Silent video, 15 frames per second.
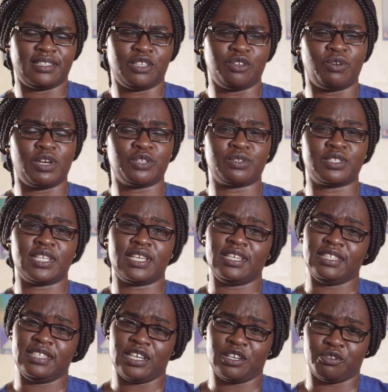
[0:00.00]
They don't want to stay
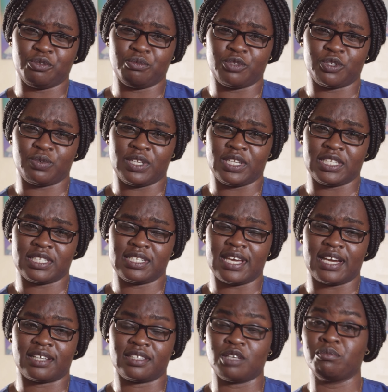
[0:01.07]
in their rooms when it's
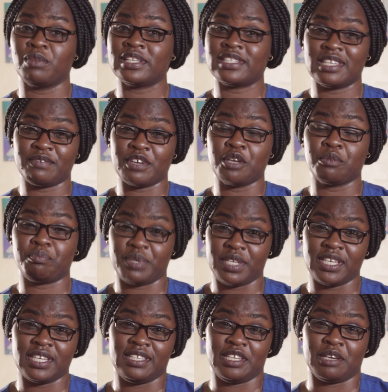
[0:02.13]
dark. They might even
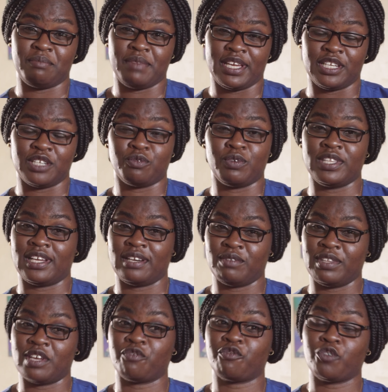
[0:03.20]
pee in their bed
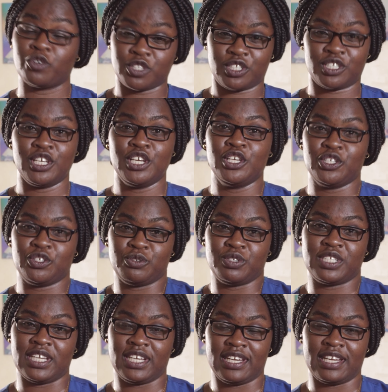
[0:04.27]
when they're forced to
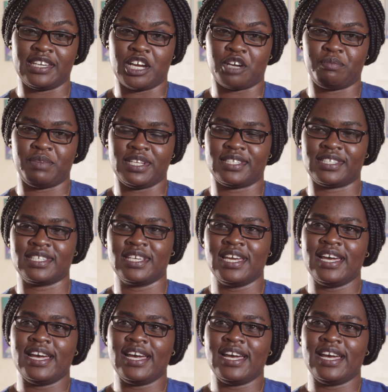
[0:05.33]
stay in a dark place.